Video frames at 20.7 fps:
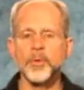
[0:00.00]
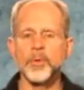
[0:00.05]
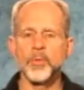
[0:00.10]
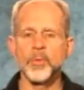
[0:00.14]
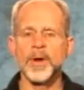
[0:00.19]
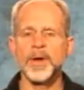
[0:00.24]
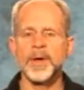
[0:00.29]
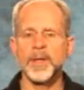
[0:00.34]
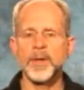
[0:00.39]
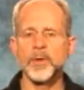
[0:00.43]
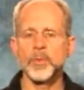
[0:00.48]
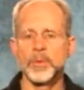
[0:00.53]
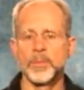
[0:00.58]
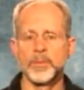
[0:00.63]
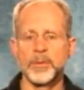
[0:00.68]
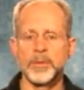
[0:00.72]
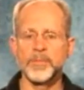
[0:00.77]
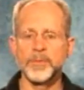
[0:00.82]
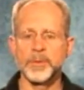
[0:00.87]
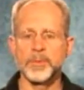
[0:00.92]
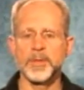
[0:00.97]
you are ready to
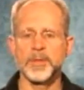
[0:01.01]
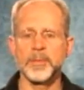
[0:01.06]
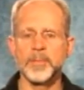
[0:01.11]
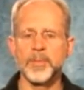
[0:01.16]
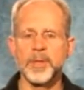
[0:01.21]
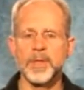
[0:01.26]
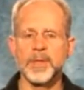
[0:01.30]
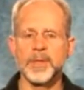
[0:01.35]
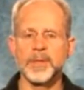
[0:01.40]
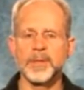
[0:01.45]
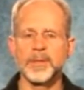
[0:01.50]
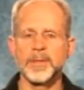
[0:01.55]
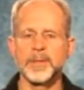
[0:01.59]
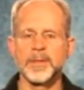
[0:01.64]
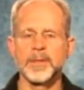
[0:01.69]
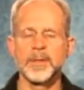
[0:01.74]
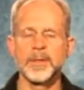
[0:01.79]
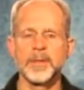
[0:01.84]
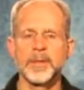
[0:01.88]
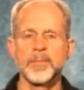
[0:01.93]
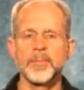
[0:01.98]
remove your earplugs,
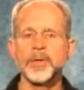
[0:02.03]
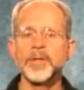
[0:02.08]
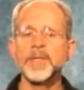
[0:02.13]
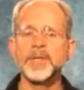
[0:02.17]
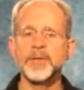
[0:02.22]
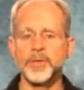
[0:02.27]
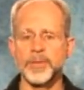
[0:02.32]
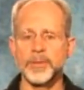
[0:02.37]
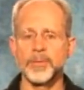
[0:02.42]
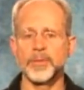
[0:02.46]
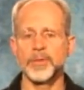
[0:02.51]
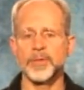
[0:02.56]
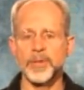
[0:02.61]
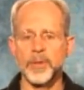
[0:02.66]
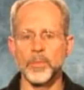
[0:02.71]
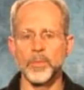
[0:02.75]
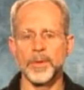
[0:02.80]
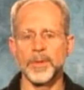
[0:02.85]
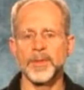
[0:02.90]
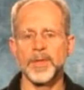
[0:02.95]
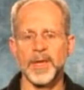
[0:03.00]
please do so
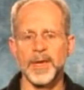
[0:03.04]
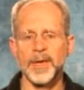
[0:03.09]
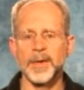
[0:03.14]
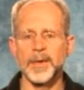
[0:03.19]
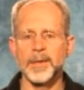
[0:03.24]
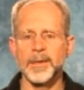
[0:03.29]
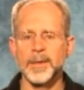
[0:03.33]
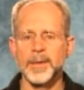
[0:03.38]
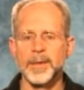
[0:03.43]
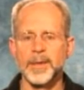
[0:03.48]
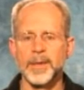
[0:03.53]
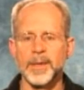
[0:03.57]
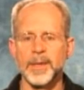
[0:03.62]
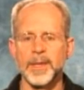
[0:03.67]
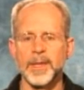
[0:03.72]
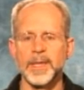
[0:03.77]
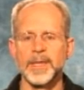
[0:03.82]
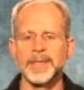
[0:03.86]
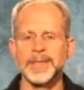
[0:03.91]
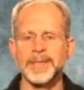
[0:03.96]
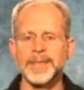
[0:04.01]
with care.
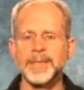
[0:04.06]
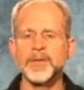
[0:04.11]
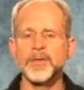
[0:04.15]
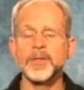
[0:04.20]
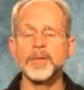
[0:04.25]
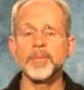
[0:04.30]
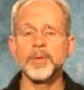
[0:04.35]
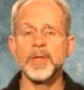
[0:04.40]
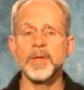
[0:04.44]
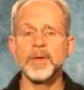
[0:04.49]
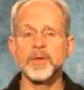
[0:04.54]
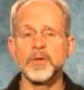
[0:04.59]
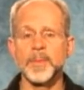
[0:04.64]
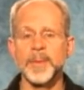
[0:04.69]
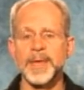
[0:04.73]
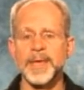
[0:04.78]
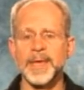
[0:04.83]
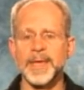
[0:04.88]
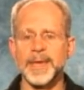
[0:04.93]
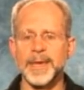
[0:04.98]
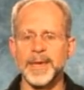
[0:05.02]
Since the plugs
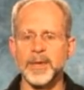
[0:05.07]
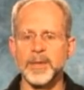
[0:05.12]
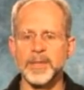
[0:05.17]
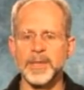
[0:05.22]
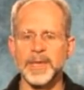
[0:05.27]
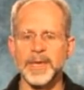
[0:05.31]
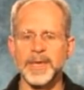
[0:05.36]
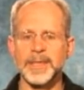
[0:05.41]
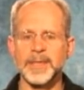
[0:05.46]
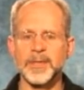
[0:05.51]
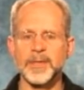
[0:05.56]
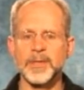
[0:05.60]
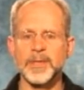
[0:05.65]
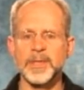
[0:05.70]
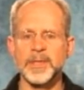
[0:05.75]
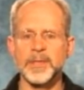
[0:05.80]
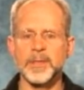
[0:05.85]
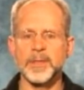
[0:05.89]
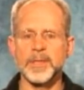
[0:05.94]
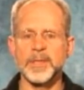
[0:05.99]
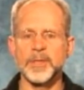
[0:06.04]
make an airtight
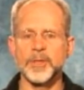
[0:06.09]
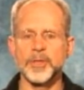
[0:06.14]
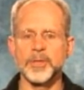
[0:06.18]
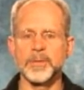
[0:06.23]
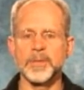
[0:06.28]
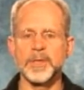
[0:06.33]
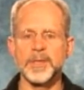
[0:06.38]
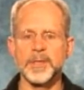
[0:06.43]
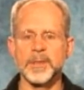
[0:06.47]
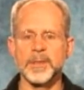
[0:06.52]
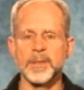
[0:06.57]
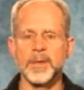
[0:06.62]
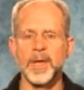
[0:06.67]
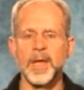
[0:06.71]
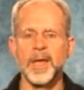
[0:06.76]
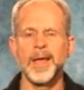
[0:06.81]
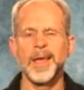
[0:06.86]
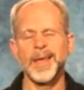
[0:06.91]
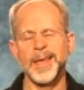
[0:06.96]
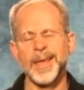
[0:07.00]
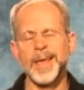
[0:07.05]
seal in your ear,
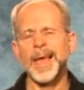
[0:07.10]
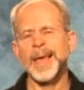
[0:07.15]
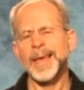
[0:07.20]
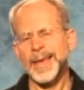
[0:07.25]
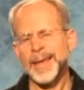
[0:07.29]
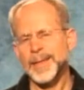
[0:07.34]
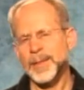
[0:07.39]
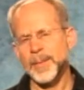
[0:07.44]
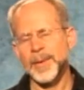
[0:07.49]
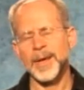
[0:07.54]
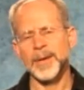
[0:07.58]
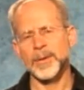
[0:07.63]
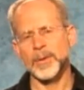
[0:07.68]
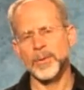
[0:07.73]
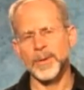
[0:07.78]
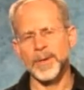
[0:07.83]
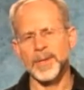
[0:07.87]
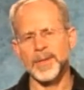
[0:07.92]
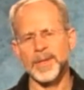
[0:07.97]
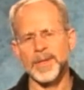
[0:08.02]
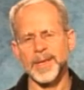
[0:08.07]
yanking them out
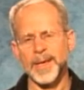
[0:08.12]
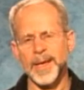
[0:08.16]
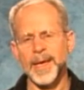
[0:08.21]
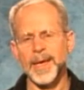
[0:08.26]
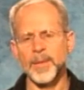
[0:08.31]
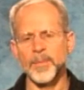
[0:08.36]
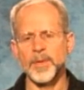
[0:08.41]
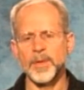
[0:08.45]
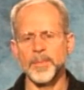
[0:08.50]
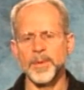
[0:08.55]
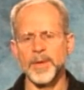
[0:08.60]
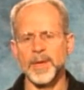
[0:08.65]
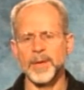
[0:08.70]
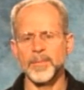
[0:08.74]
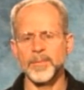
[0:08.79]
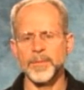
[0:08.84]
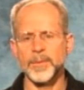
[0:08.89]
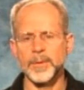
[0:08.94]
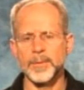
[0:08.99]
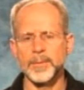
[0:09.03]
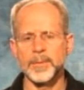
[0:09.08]
quickly can be
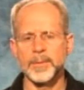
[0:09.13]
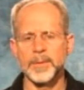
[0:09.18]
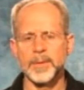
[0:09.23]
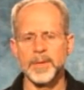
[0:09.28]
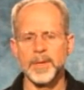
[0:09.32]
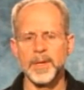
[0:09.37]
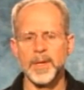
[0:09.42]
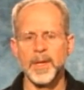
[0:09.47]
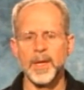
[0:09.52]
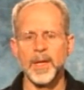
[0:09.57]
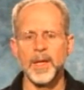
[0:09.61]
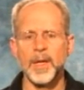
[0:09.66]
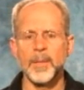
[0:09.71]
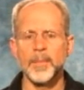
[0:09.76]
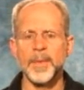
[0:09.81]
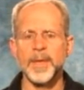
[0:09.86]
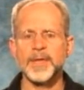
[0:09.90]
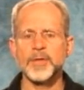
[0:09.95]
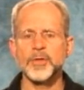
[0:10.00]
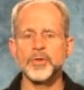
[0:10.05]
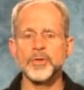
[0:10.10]
painful.
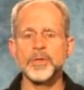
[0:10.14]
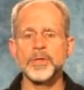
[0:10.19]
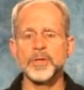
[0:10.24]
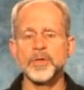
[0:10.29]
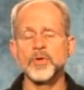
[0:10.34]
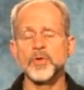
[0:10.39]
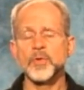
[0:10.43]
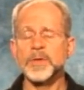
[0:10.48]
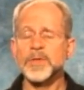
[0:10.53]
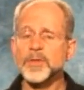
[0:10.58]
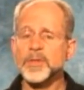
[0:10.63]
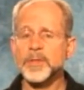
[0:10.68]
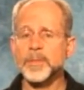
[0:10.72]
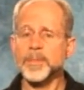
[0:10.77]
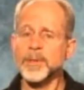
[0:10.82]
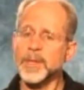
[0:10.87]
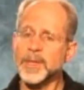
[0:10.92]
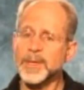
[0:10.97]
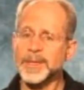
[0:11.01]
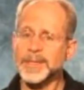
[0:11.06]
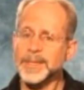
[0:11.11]
Make sure you twist the
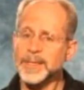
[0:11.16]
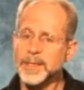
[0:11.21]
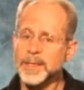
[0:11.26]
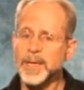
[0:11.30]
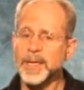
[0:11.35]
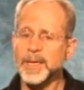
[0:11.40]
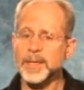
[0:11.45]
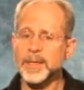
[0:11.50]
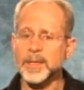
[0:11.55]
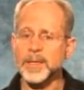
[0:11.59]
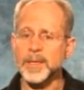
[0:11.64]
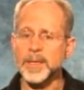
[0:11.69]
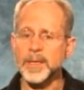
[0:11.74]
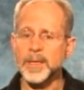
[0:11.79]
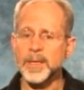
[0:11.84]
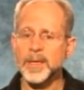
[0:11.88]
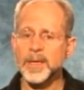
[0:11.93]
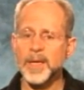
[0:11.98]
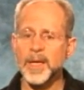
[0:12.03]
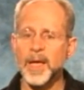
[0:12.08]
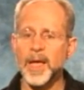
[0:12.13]
plugs slightly
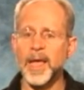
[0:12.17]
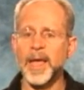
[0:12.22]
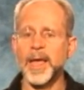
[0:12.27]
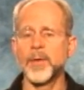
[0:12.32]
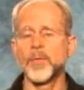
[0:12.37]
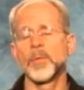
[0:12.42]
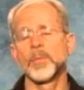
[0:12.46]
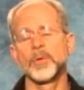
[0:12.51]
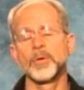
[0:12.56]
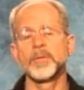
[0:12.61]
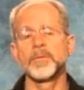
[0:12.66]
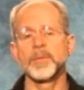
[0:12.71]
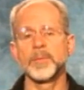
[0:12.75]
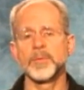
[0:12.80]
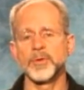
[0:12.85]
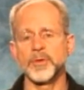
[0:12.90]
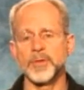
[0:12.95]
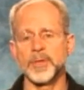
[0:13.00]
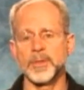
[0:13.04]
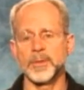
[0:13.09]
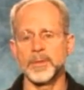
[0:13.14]
and remove them
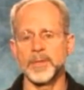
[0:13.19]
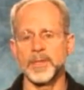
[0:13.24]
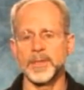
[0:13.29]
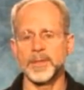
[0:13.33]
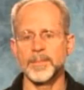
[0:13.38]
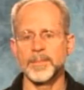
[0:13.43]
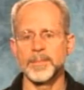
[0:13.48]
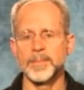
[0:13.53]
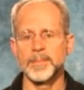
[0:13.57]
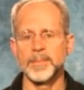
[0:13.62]
slowly.